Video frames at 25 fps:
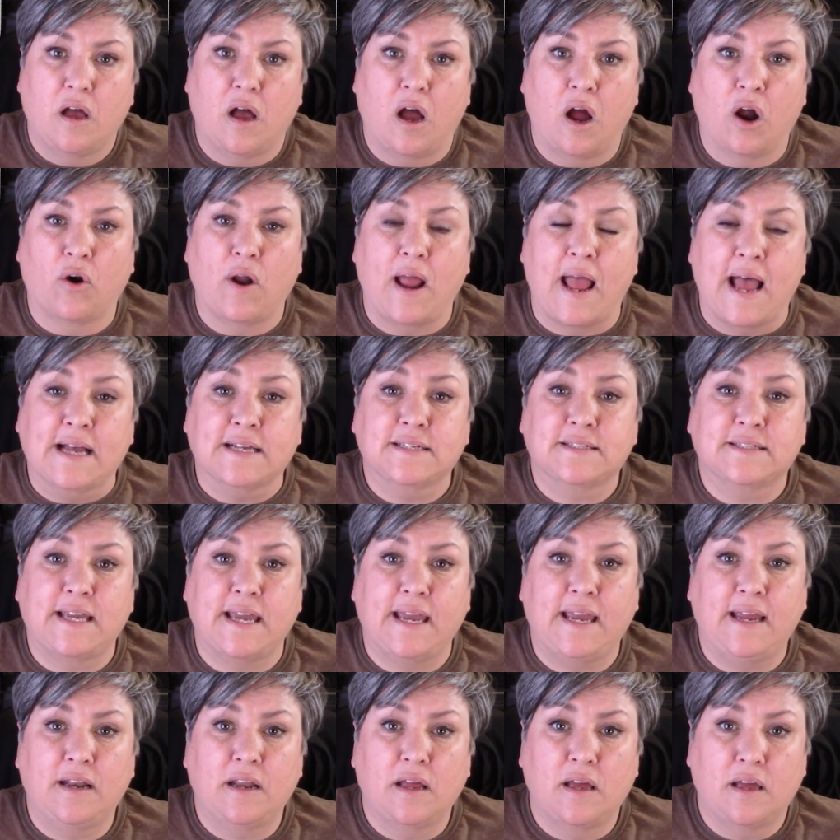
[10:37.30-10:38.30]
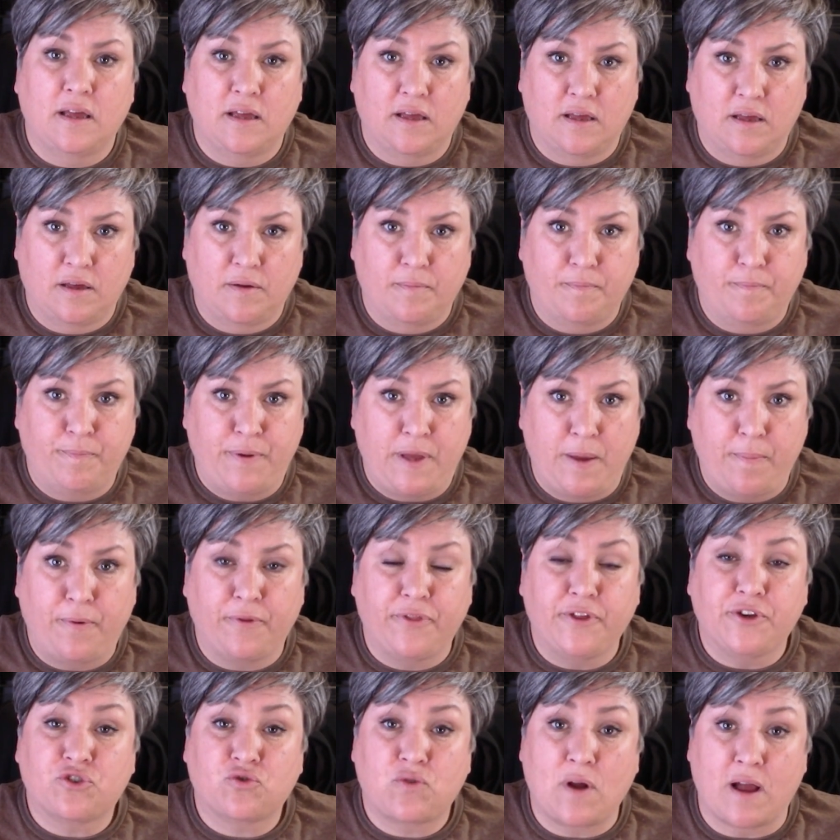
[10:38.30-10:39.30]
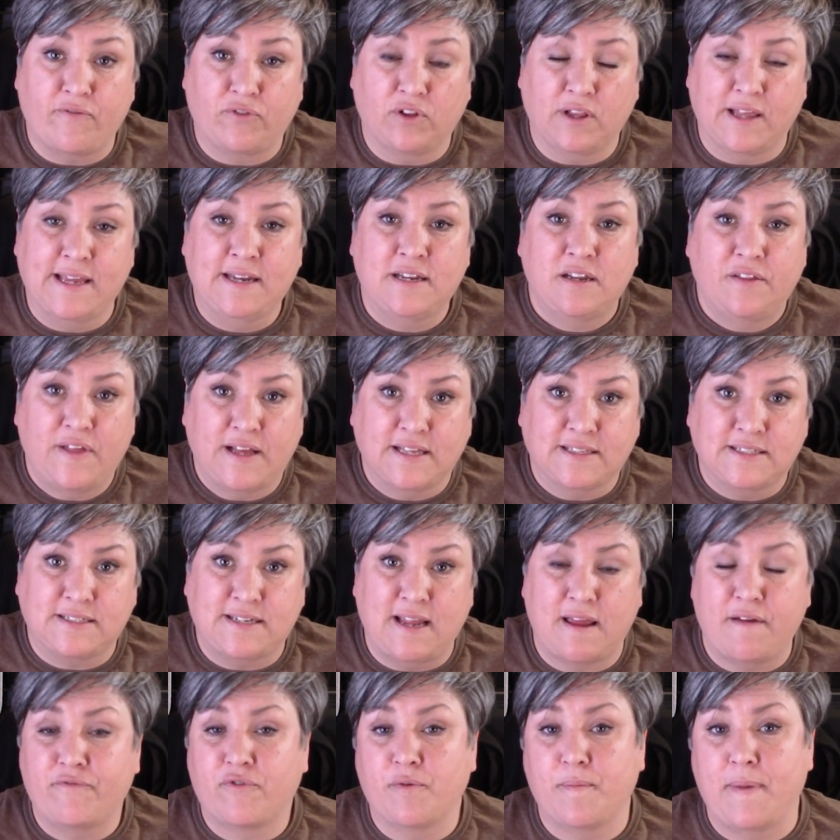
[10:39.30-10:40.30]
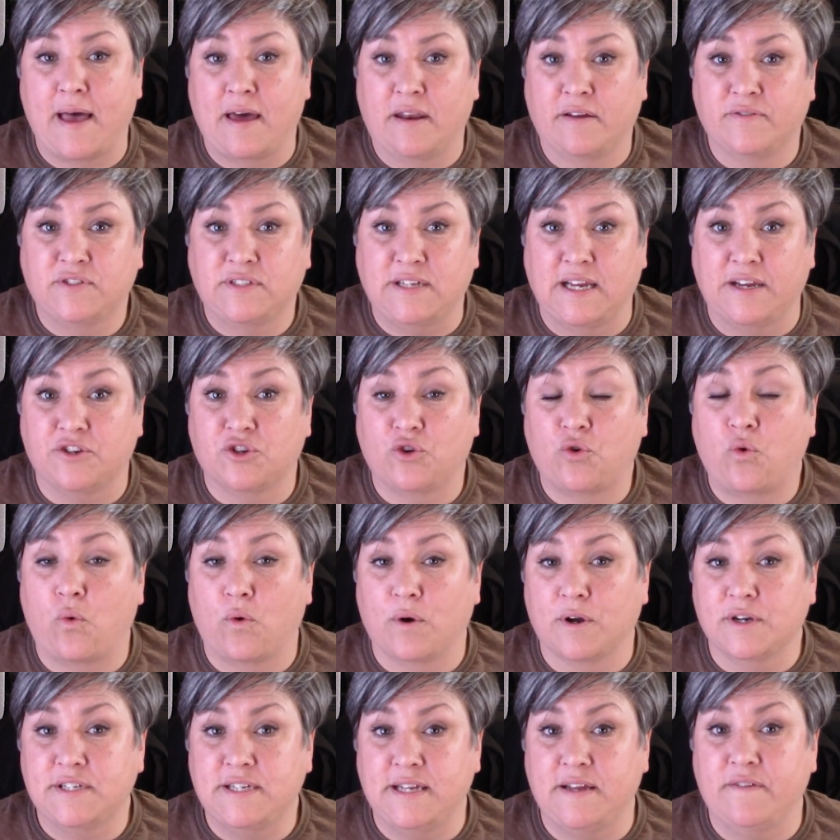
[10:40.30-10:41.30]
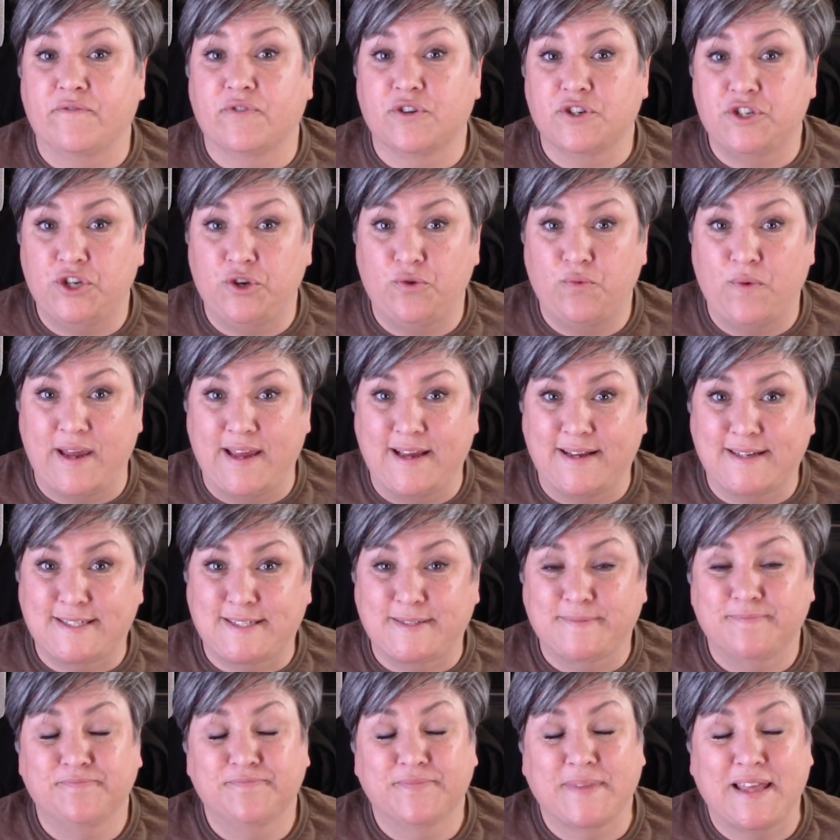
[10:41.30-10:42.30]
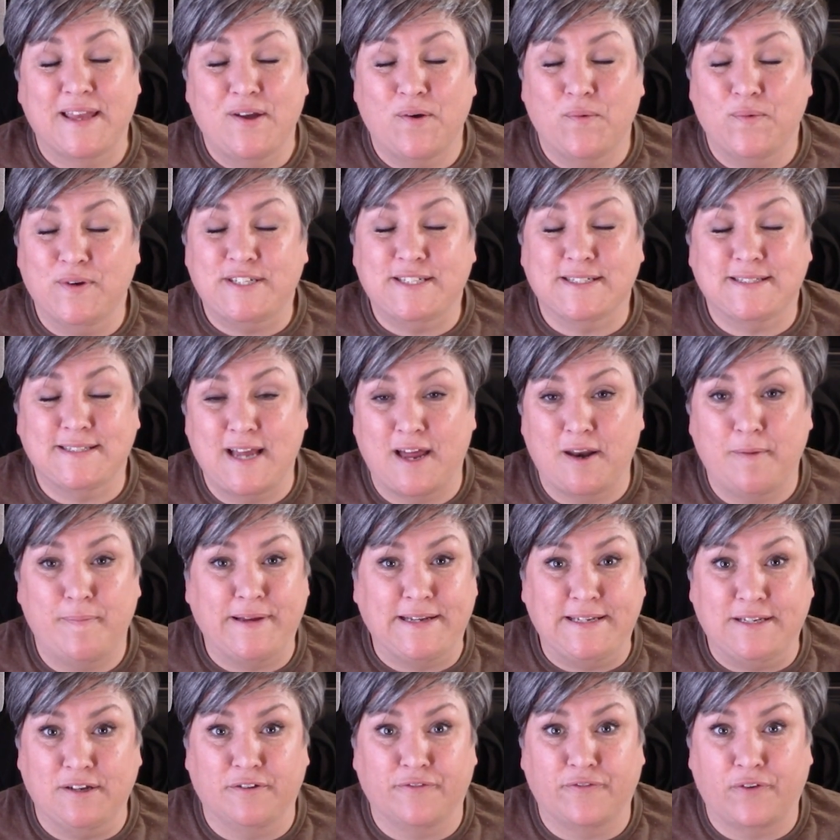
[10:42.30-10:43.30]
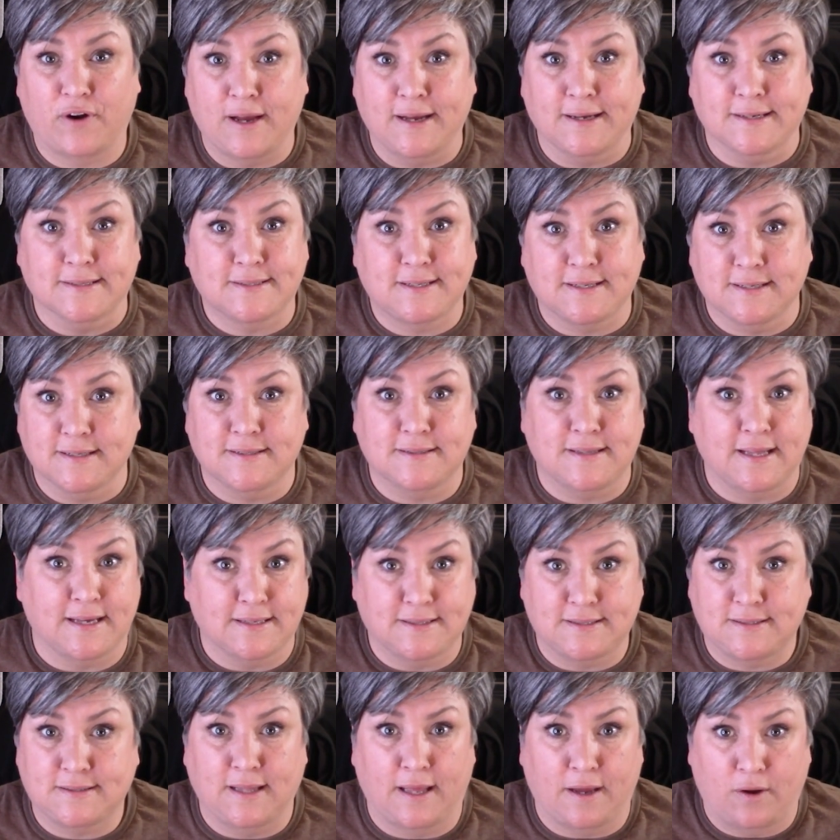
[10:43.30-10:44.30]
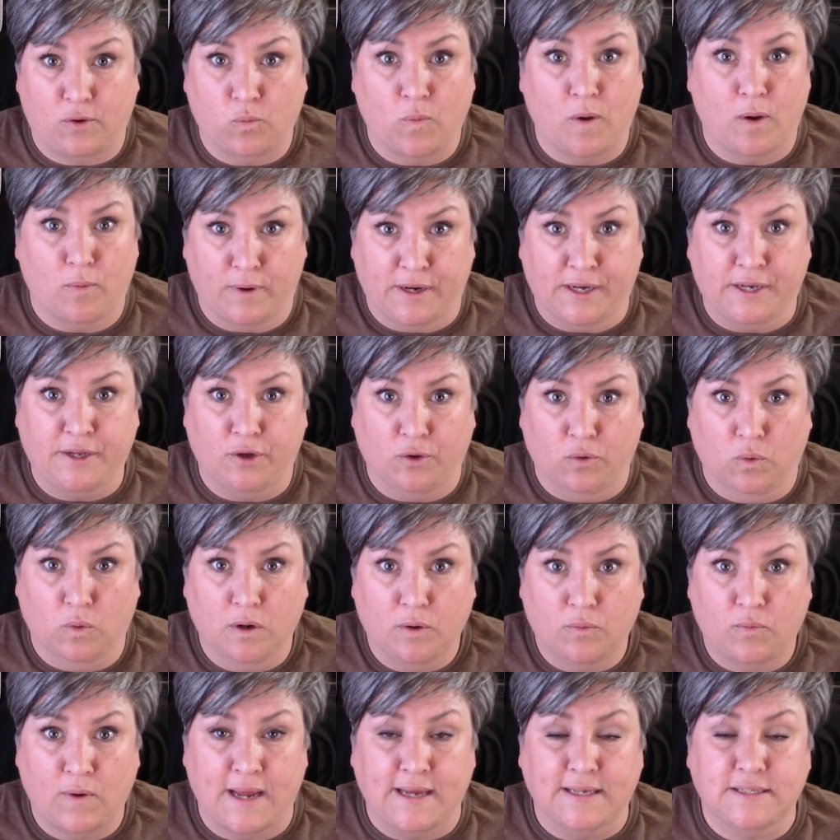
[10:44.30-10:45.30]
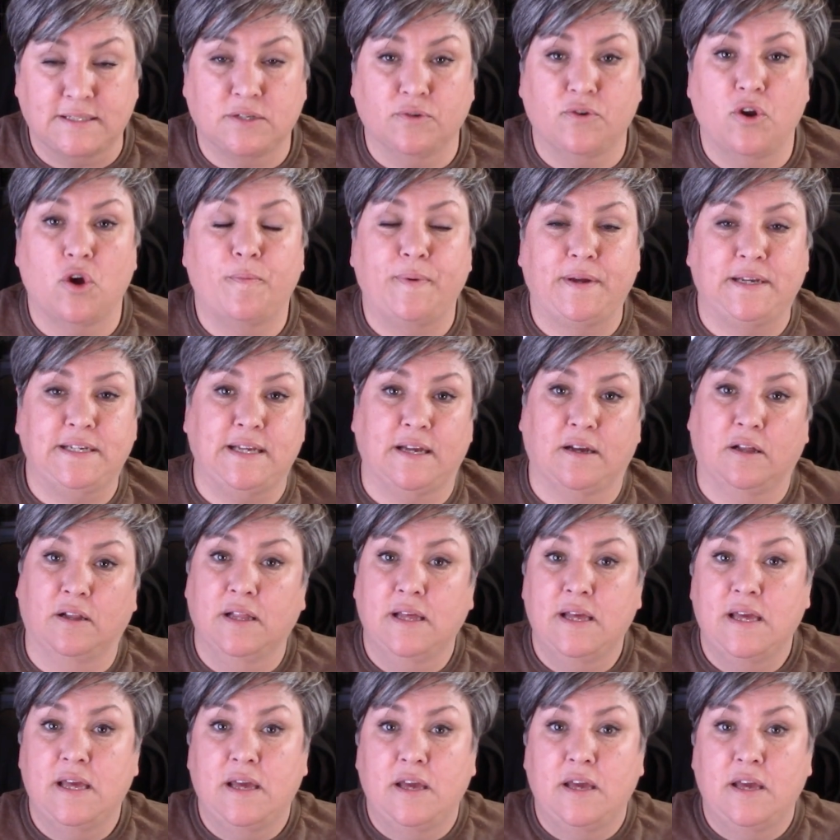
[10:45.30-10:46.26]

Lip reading: are asking people that travel into that state from out of state to quarantine for 2 weeks, which is not a big deal for us because that's like what we do, right? So no big deal.